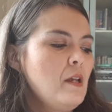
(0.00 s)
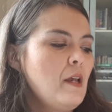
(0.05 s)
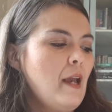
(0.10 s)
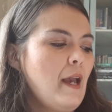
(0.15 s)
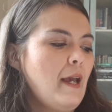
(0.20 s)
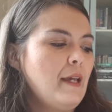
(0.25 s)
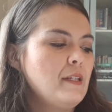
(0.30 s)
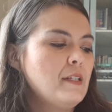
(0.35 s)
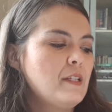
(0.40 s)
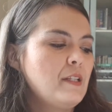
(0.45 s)

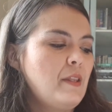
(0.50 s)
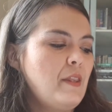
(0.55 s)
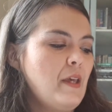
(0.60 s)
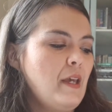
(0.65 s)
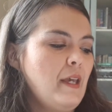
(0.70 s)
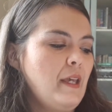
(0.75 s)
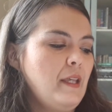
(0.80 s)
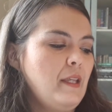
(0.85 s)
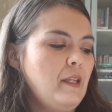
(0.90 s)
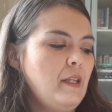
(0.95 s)
And
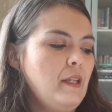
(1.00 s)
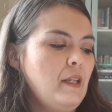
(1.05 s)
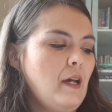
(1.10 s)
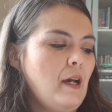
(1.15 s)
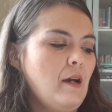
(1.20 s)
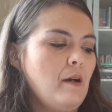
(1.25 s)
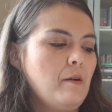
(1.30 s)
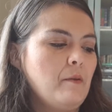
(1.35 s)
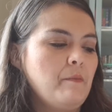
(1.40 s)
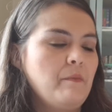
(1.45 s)
then
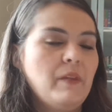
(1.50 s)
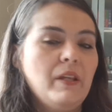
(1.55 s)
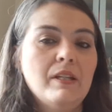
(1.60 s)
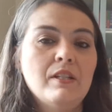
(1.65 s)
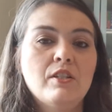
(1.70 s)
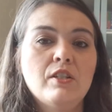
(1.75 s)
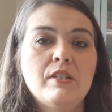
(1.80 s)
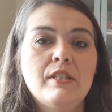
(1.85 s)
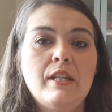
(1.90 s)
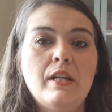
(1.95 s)

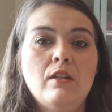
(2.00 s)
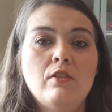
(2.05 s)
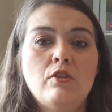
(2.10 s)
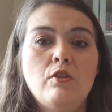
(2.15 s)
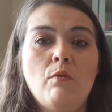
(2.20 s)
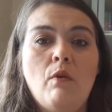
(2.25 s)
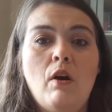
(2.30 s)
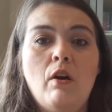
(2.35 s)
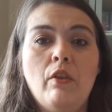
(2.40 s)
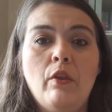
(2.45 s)
it just takes
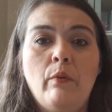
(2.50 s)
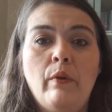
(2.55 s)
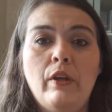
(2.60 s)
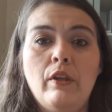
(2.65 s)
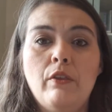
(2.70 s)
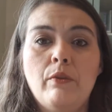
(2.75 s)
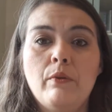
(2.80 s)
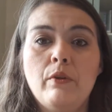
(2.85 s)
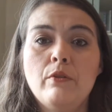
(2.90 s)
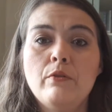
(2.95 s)
you all the way
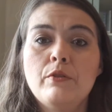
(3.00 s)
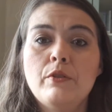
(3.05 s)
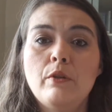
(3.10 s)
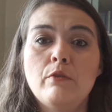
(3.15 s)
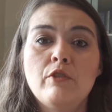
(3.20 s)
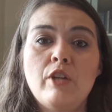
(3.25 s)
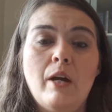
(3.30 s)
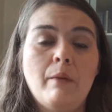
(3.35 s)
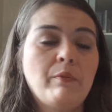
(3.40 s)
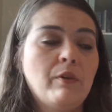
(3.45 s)
through.
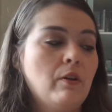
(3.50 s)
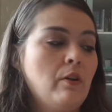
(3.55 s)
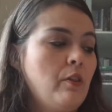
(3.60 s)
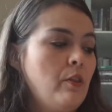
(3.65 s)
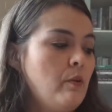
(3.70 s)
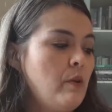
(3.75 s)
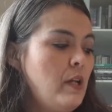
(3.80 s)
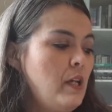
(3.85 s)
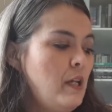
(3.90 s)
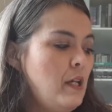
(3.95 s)
So chapter
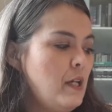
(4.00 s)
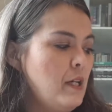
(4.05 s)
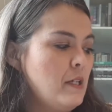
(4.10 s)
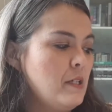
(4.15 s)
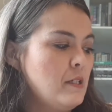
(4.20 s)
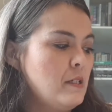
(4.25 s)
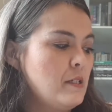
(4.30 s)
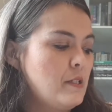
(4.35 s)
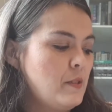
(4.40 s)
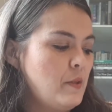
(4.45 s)
3
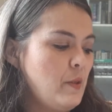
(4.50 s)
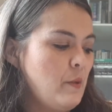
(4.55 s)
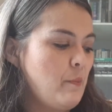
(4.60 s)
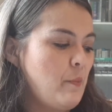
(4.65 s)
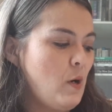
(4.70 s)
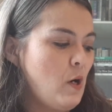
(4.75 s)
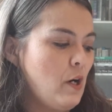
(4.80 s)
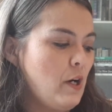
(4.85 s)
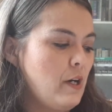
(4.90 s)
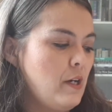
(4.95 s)
is the
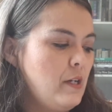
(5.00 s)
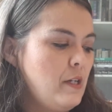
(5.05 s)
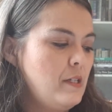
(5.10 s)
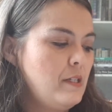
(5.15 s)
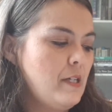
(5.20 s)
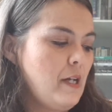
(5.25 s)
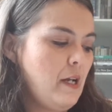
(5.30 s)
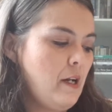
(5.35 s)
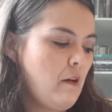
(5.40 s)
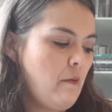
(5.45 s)
barn
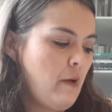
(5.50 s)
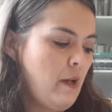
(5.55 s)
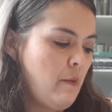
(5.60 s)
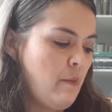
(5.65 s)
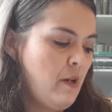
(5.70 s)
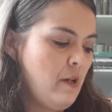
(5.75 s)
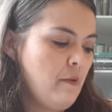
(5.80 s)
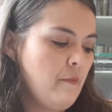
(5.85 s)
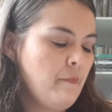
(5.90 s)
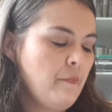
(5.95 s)

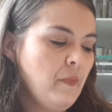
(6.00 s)
diorama.